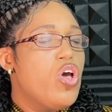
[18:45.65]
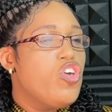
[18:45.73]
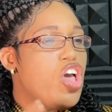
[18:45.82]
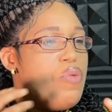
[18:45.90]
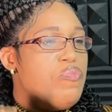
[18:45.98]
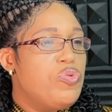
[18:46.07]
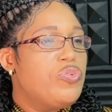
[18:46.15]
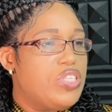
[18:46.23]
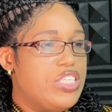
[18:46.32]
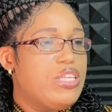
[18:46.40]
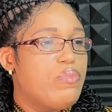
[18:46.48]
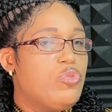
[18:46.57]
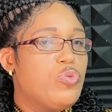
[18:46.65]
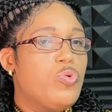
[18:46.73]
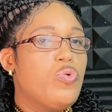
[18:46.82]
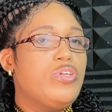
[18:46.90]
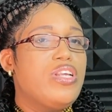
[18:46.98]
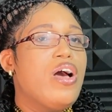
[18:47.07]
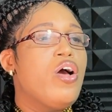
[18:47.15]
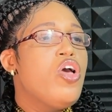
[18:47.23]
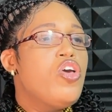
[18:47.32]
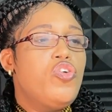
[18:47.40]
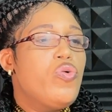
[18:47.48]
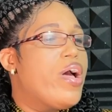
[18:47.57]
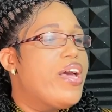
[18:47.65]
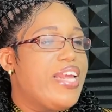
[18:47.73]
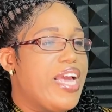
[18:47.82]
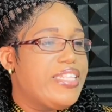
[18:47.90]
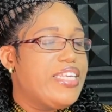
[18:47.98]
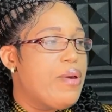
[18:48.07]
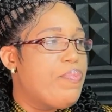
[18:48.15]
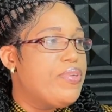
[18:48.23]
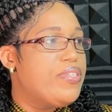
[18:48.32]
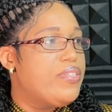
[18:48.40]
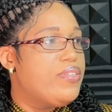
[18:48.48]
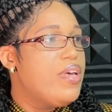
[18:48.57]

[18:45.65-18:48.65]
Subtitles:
your immune system to go down, you can get herpes.